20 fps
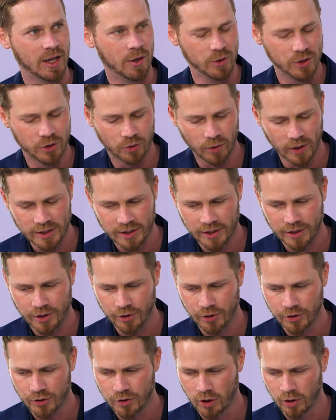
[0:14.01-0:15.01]
It was great to hear
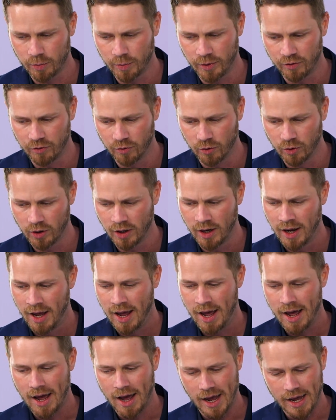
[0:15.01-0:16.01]
your talk before.
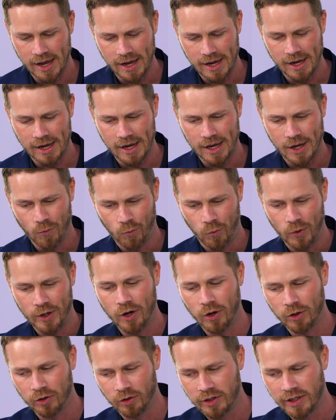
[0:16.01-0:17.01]
We
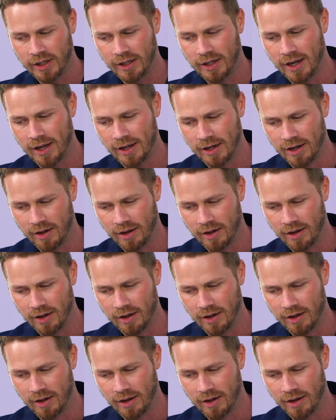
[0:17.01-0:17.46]
are looking at